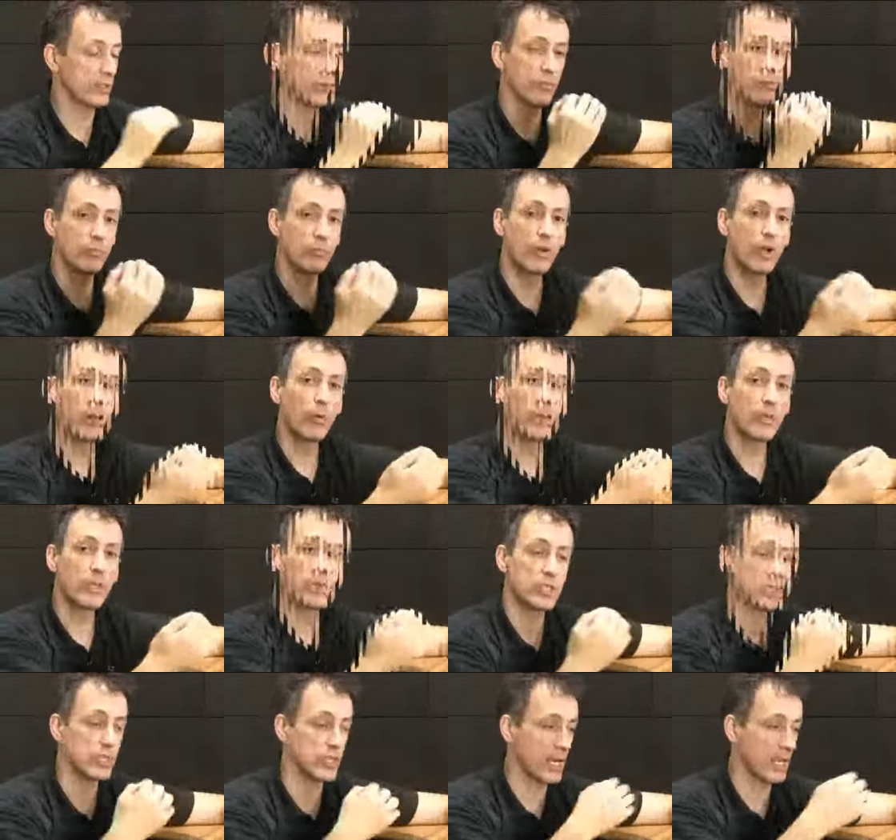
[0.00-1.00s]
you're rolling
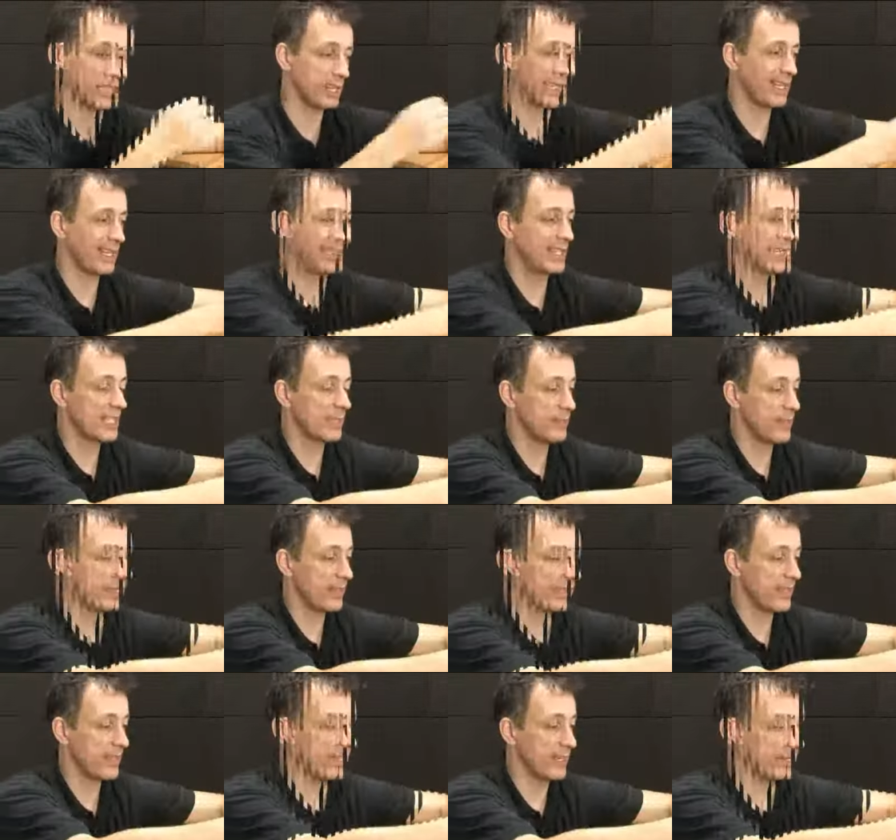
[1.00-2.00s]
the shank that little
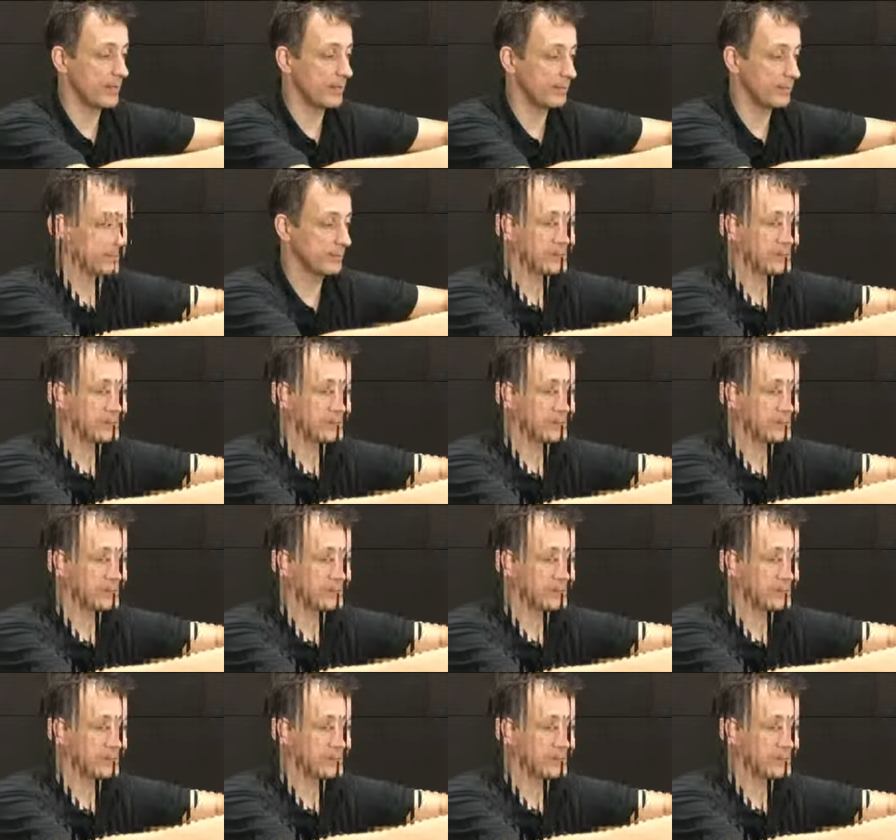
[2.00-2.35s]
bit thinner.